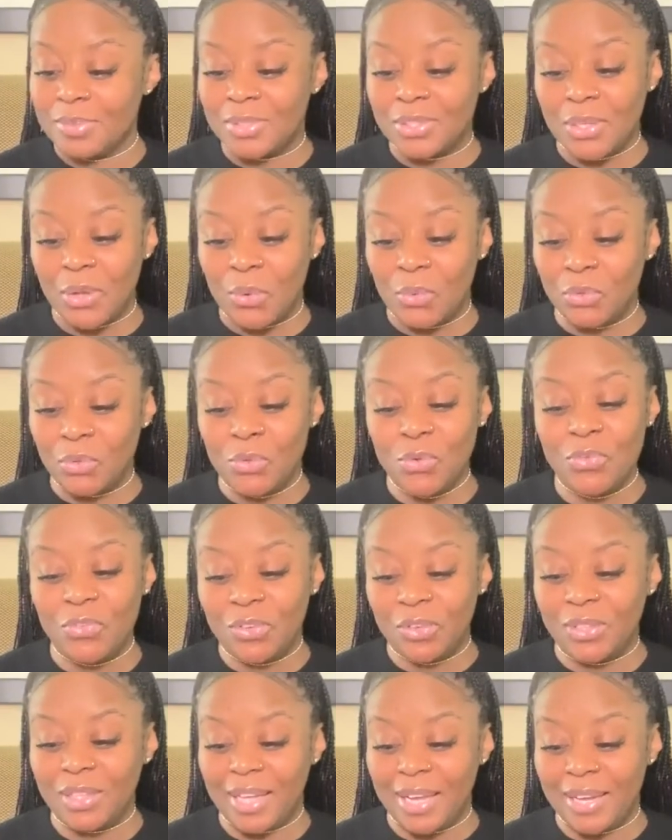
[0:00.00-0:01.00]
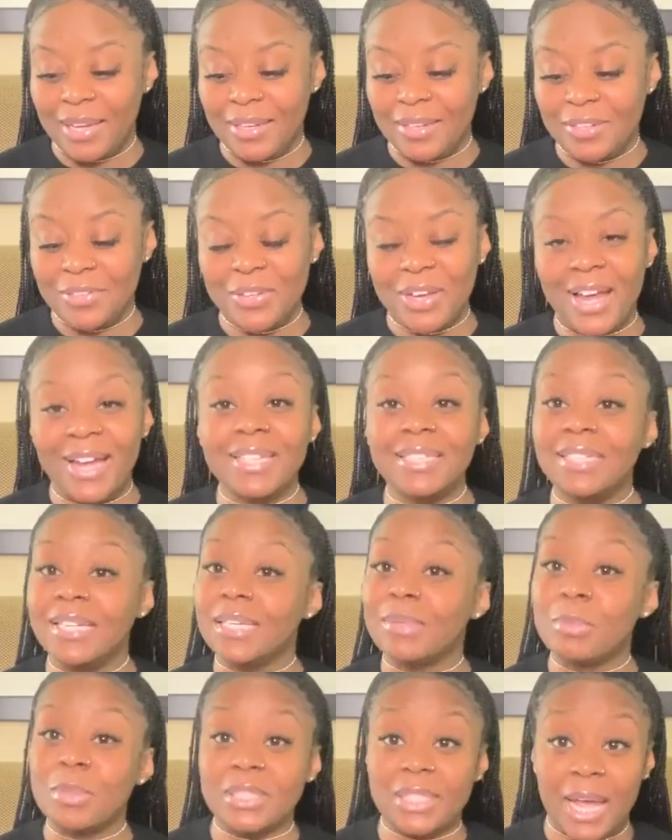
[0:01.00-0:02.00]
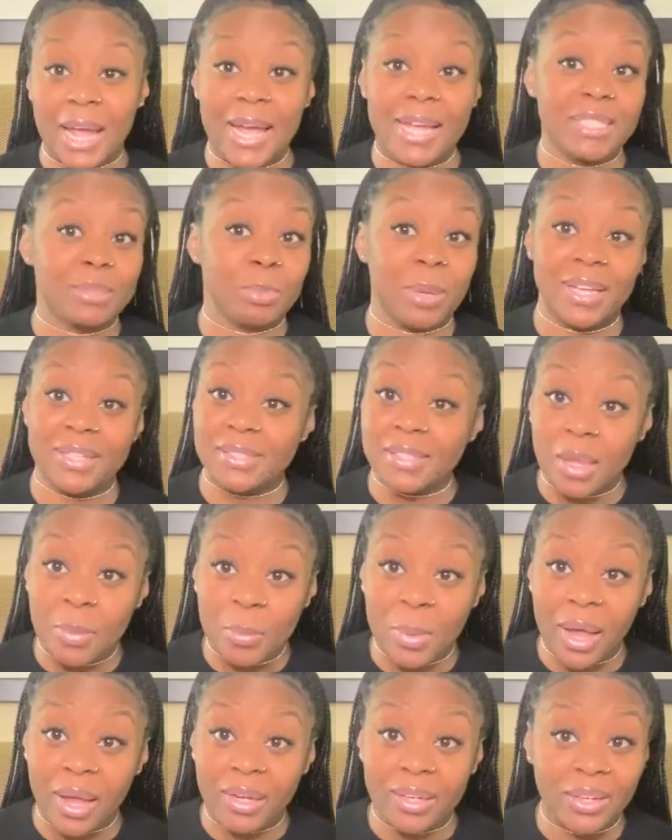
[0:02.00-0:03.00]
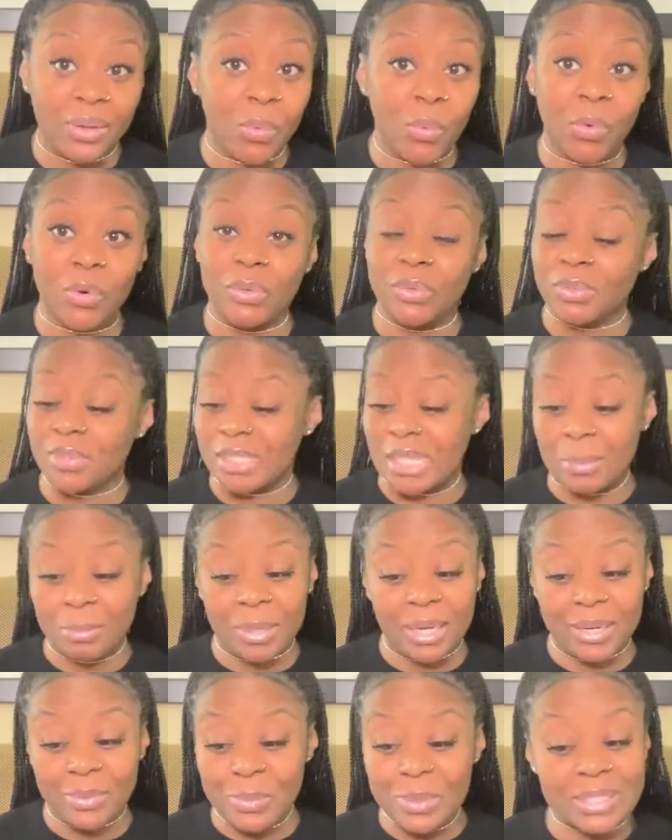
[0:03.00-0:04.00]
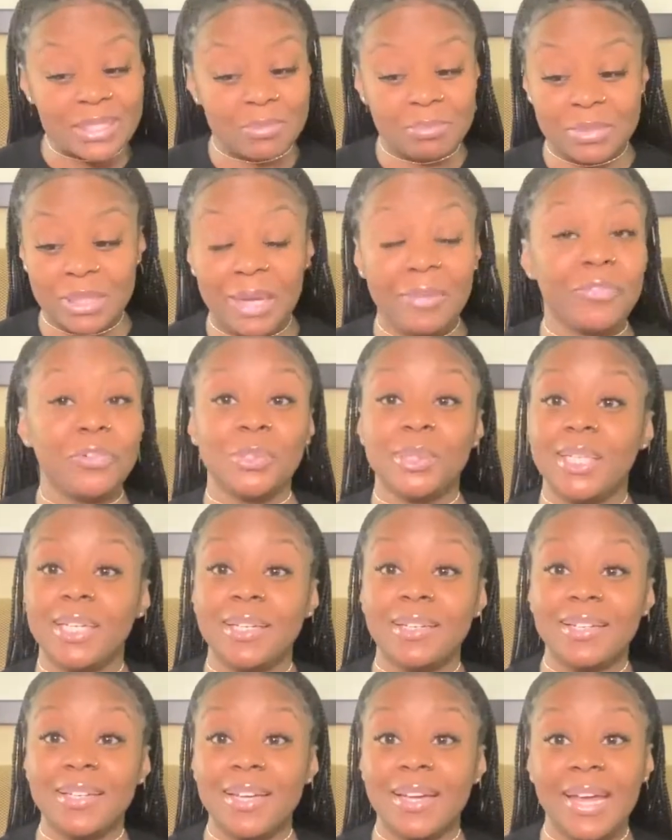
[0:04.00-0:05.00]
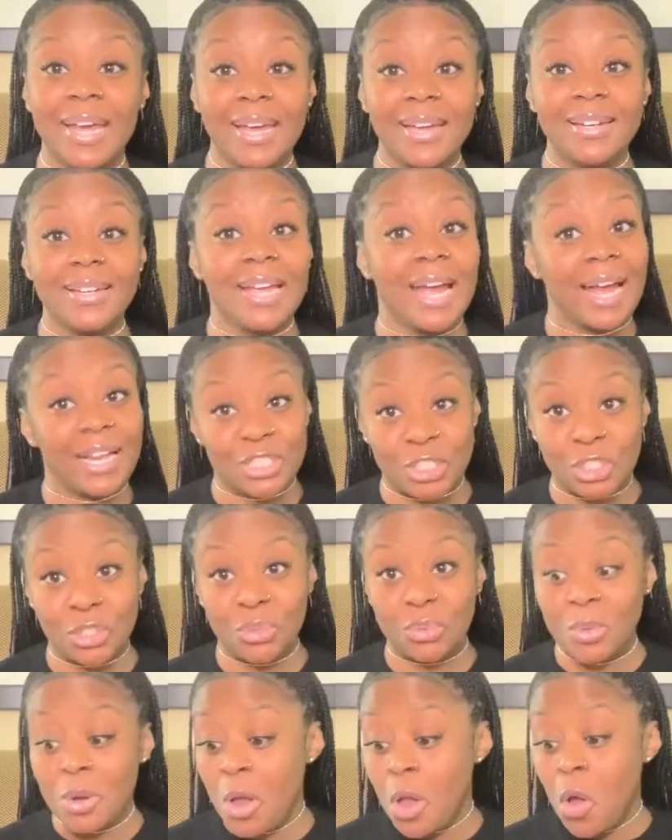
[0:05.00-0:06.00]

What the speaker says: So you feel like you got digmatized by somebody, or somebody with some devil dick had got you.